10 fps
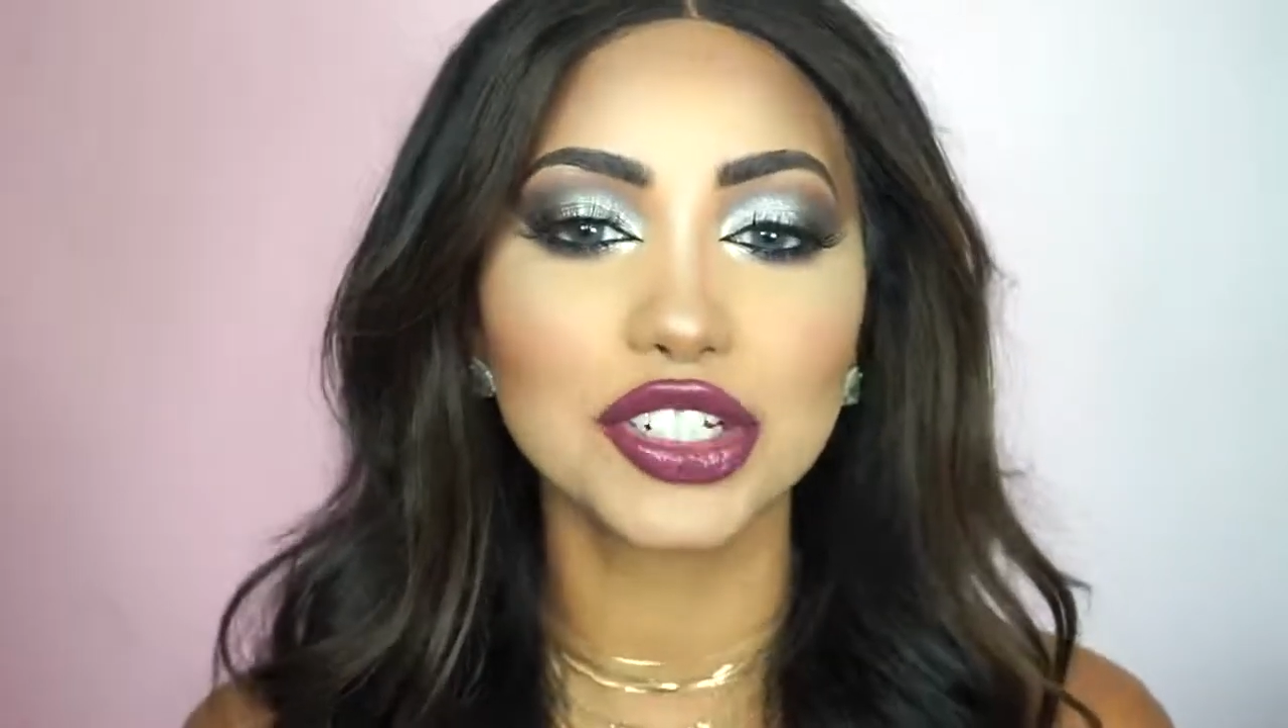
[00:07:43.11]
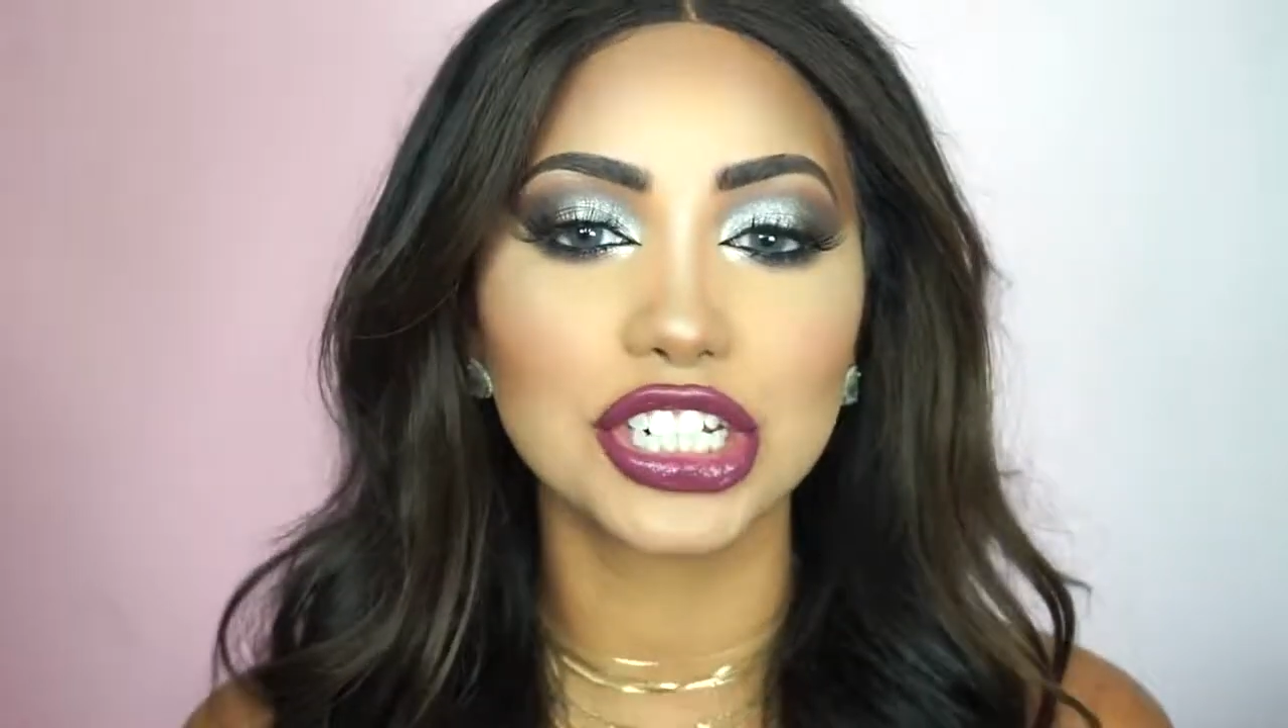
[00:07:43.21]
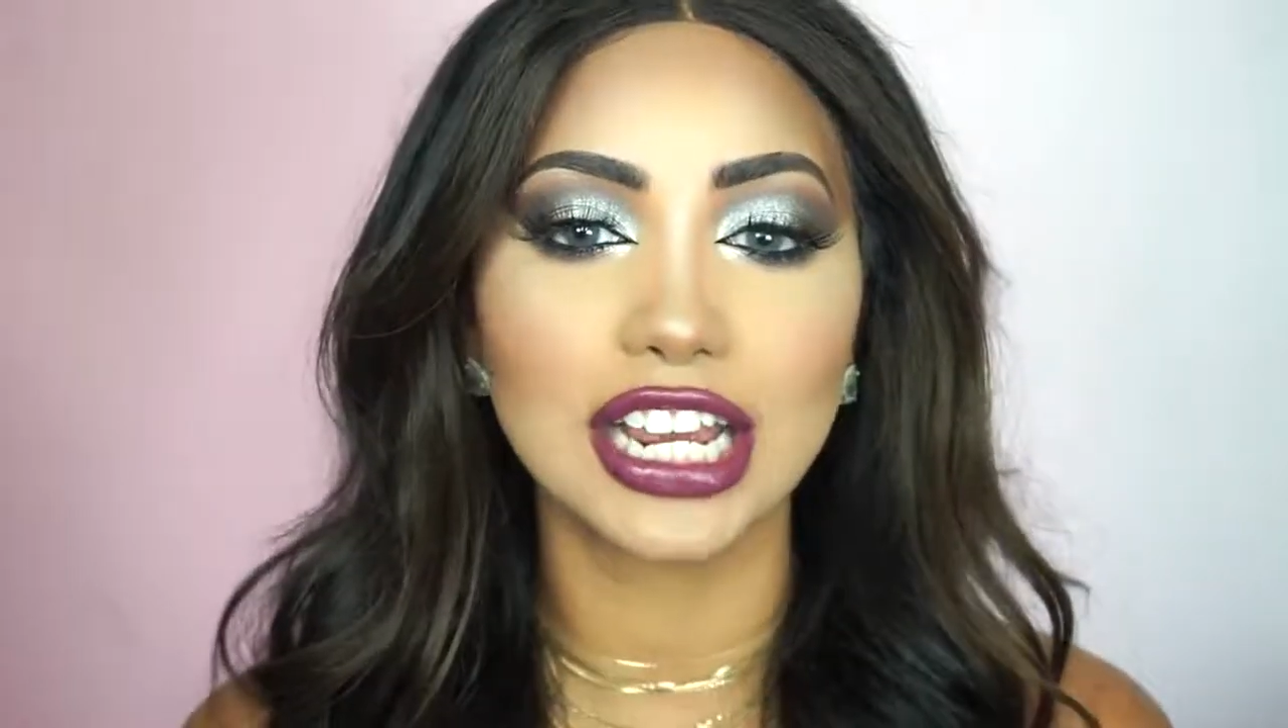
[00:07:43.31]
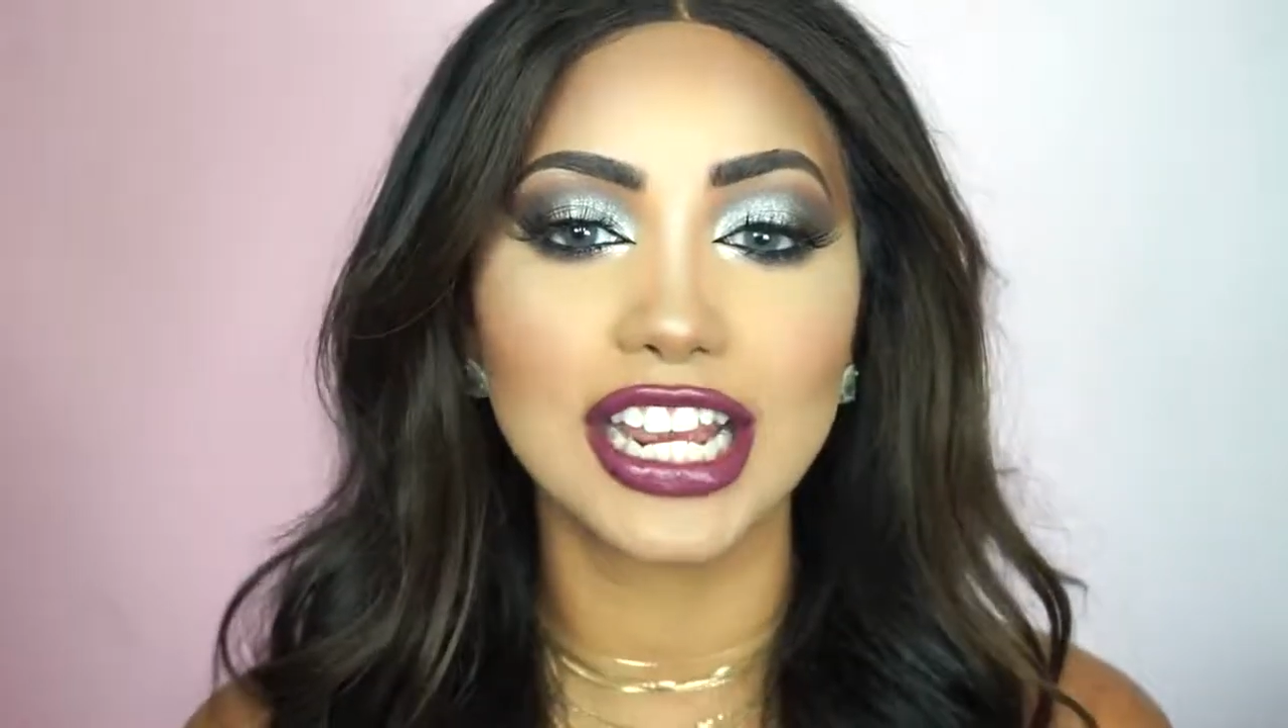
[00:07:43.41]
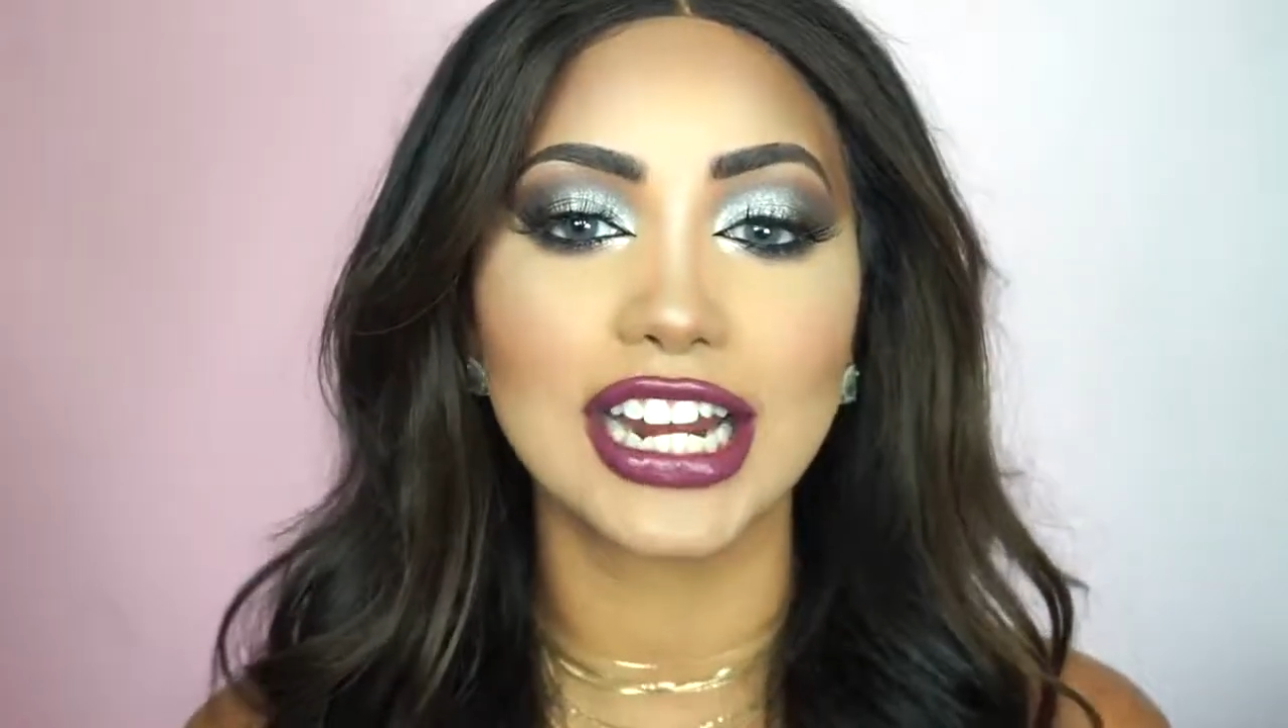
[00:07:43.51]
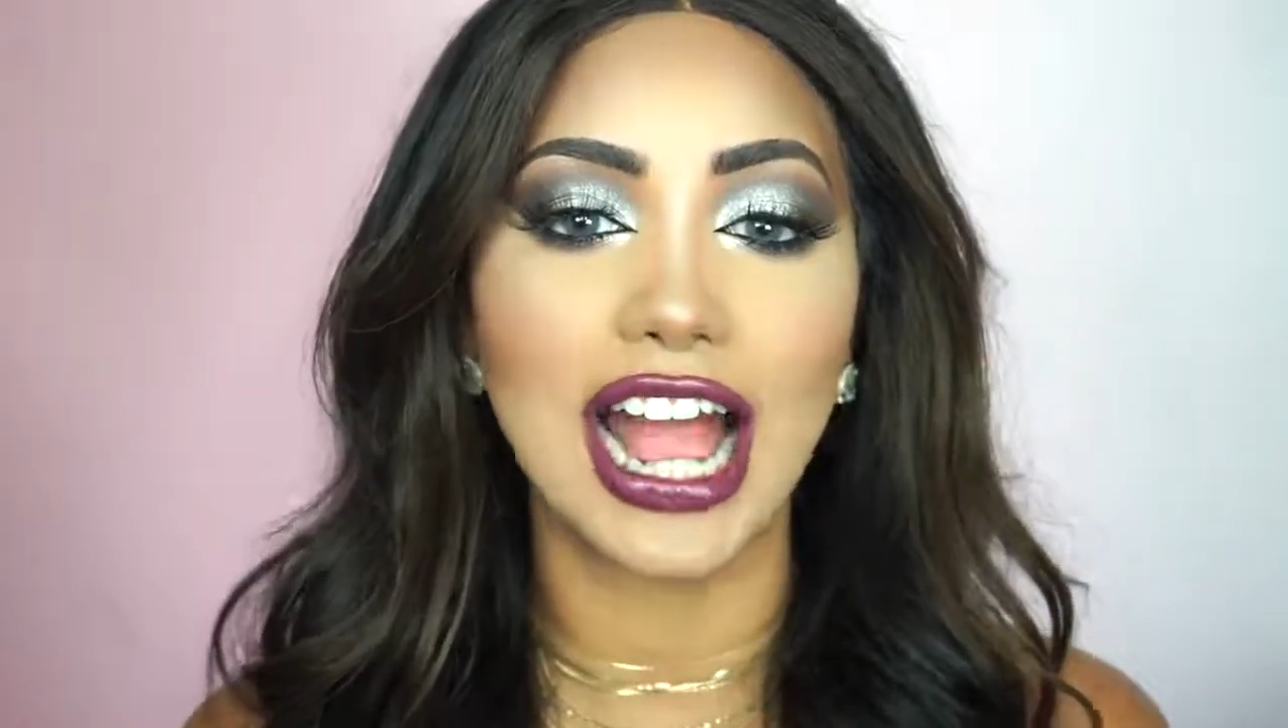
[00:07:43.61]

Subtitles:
shade